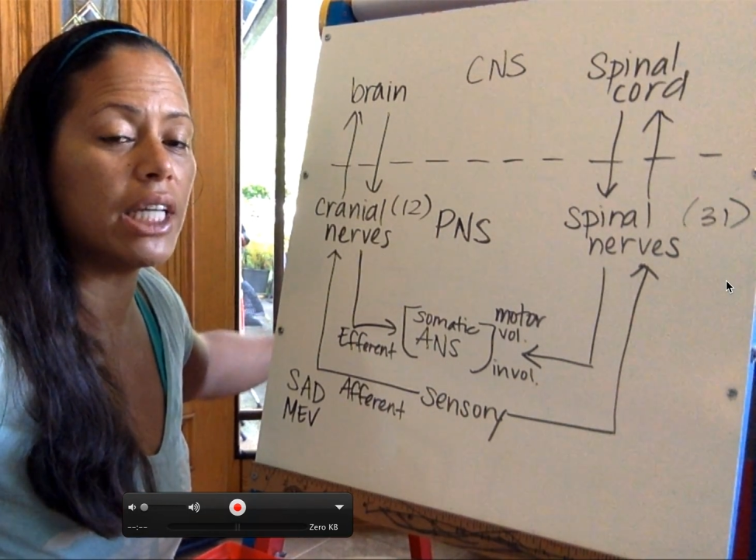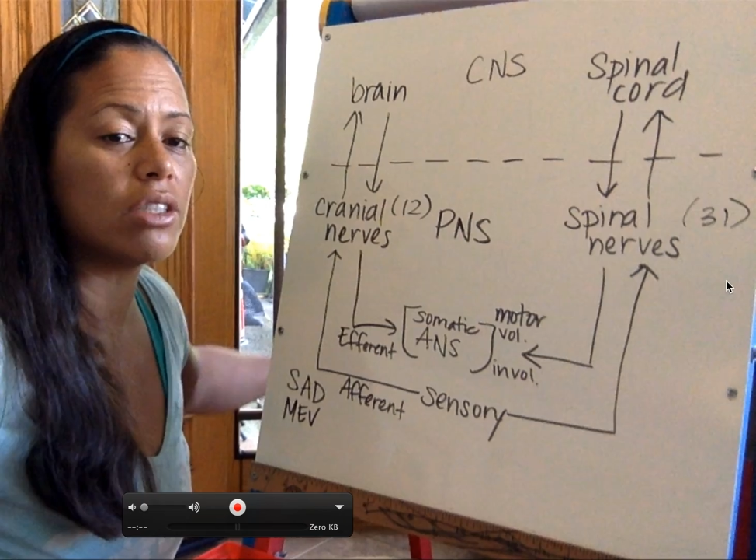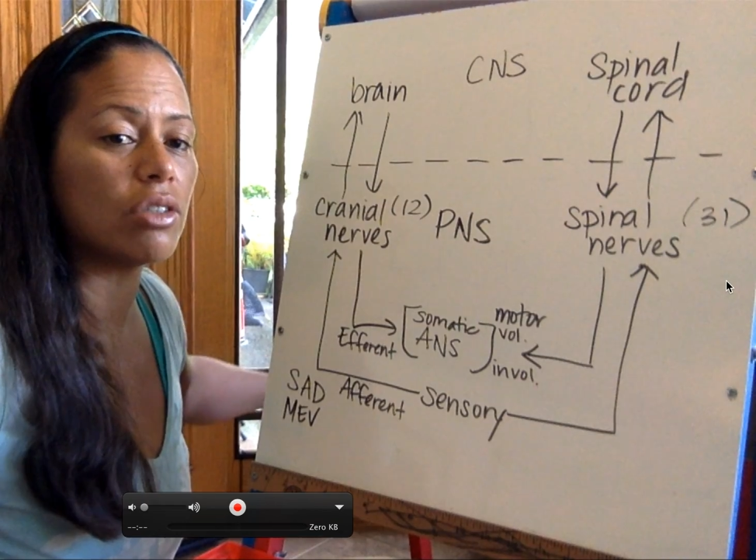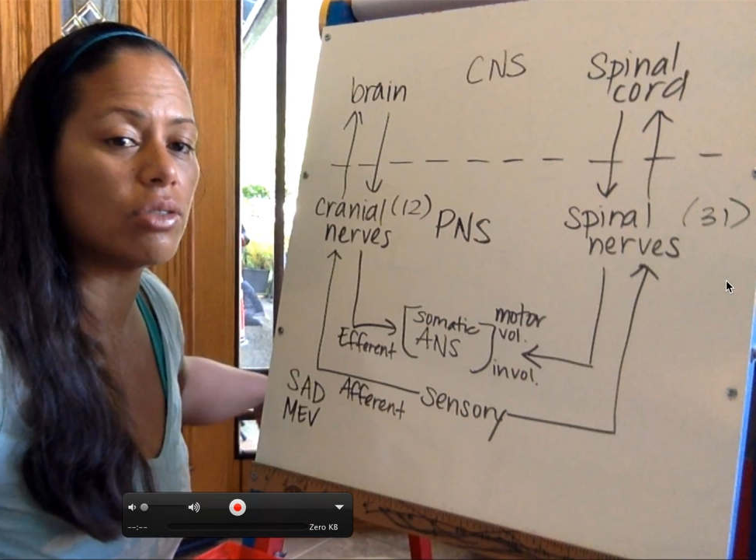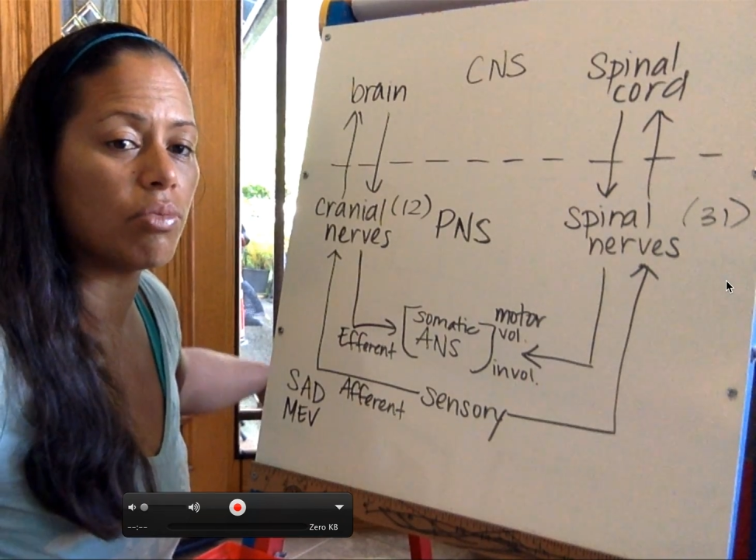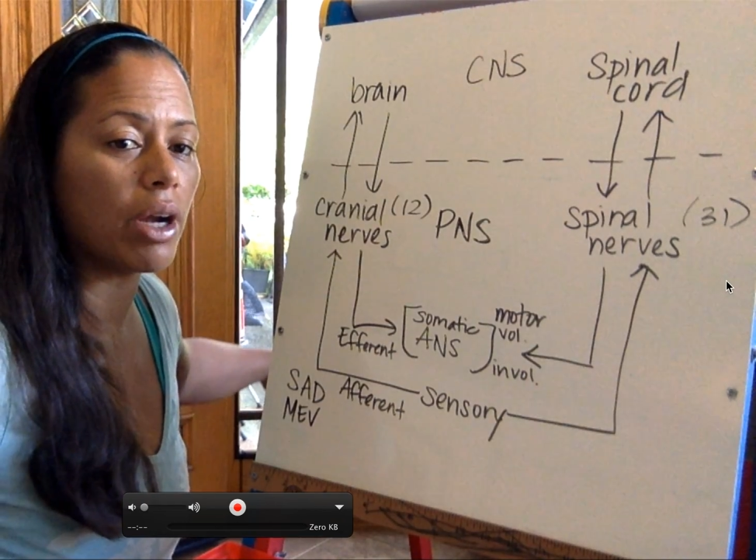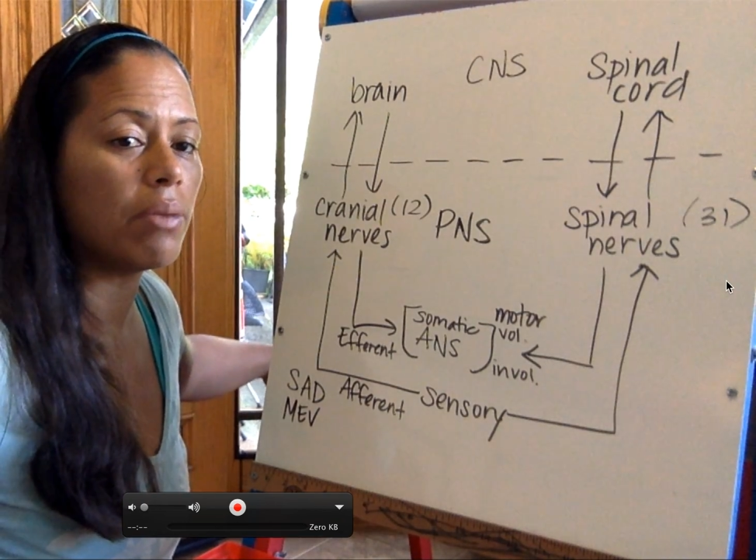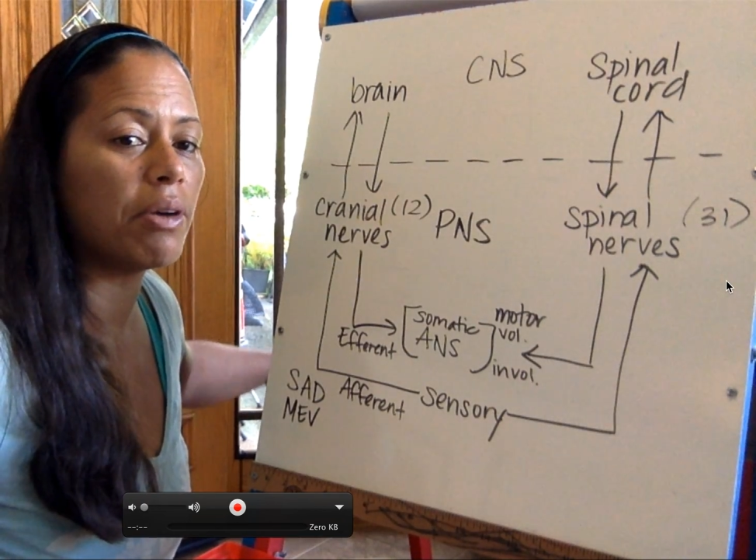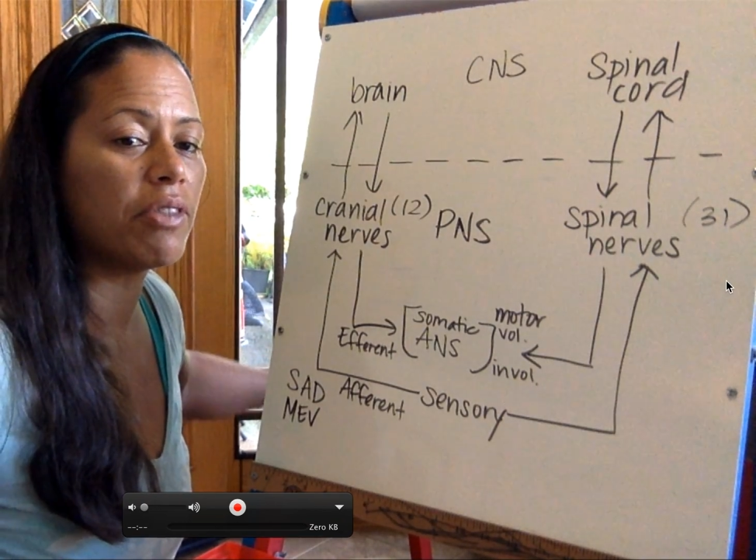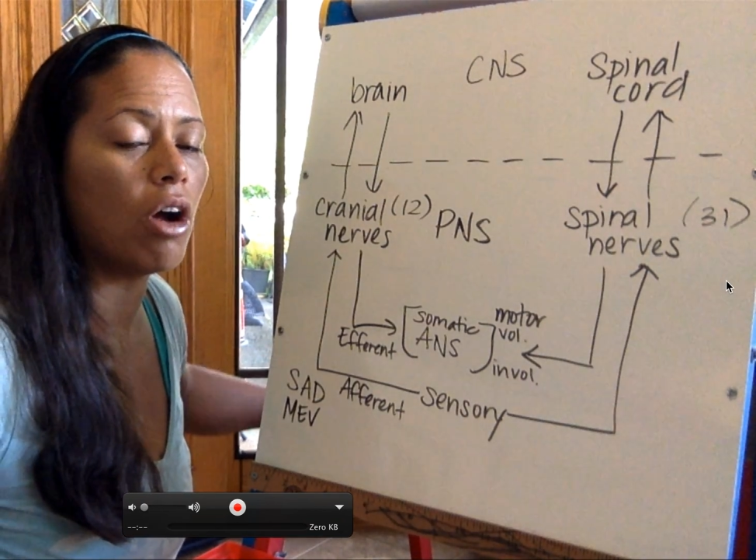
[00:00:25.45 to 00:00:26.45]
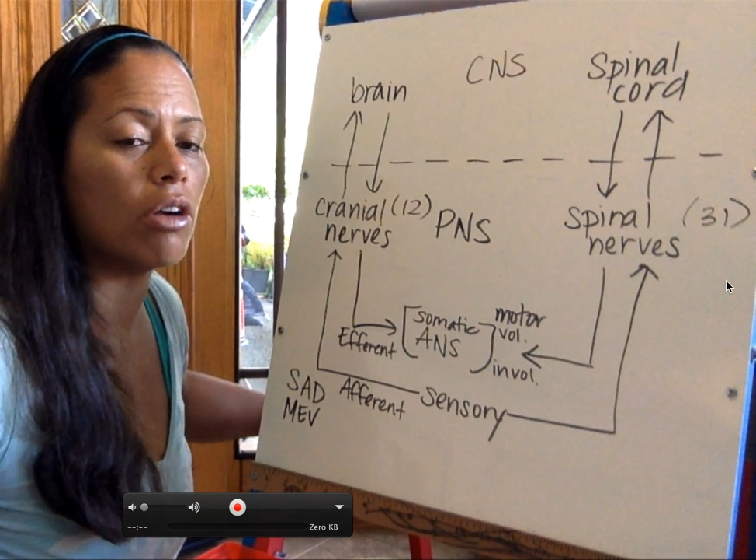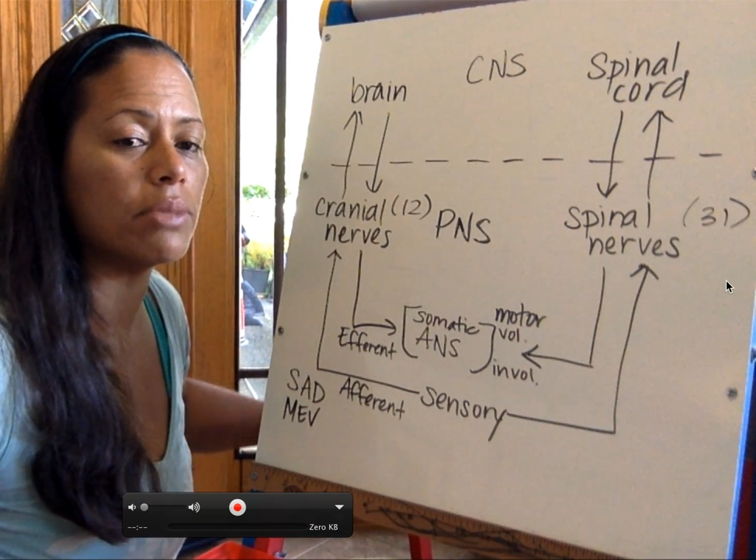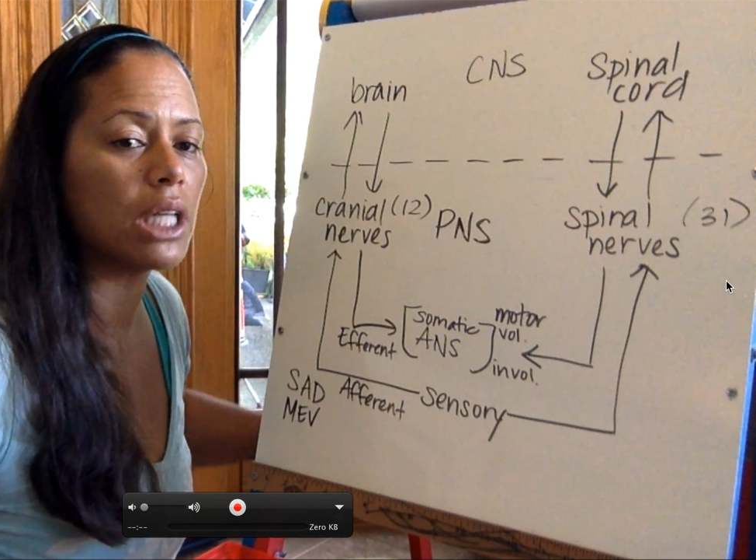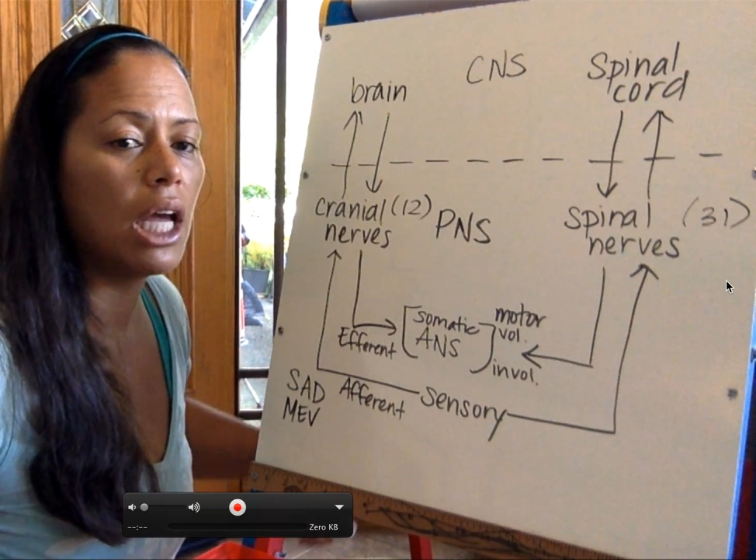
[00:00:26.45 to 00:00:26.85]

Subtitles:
So it's right above the arms.